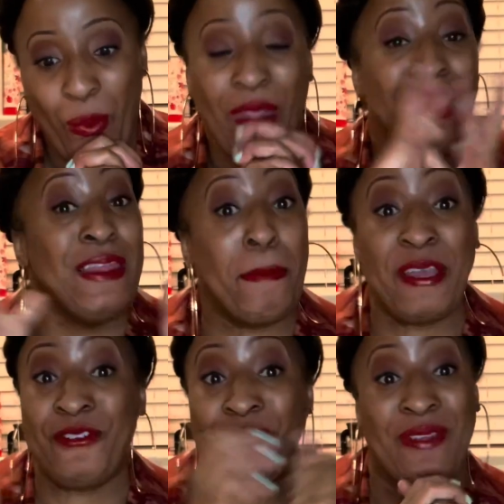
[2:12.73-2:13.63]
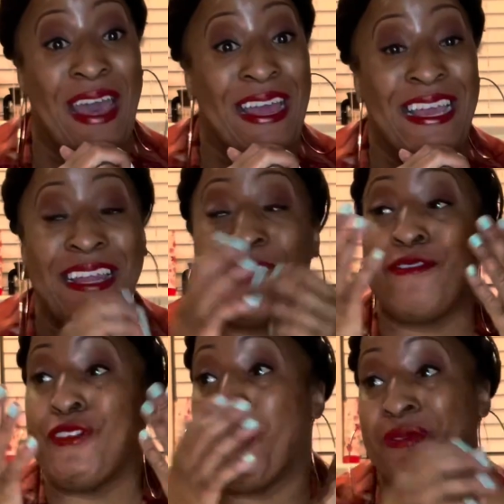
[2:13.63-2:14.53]
let me do that. And it's
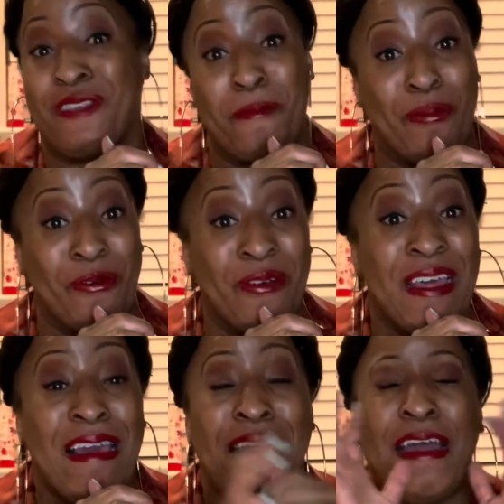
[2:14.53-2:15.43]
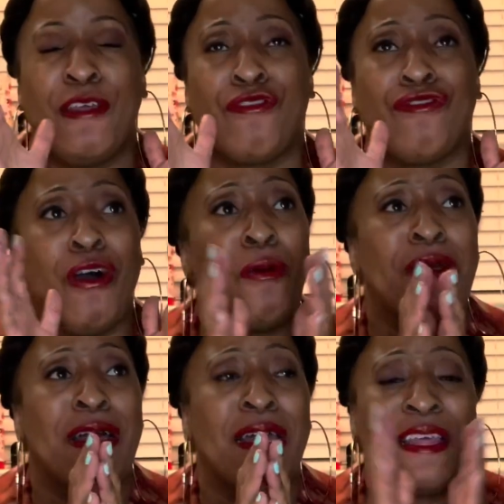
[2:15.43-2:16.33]
so simple and it's so
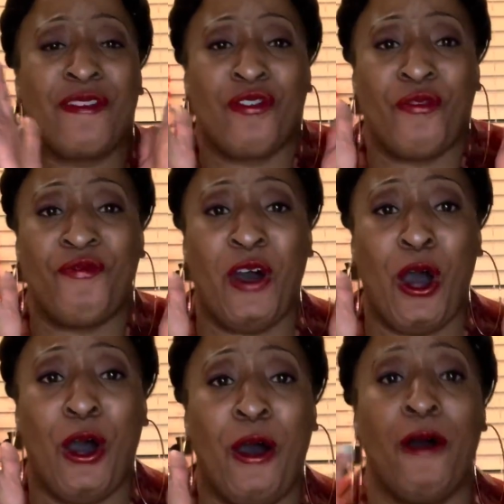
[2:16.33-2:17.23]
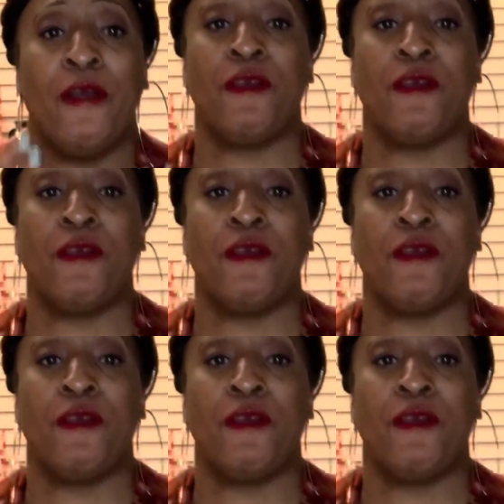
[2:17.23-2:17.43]
good. It's the fall.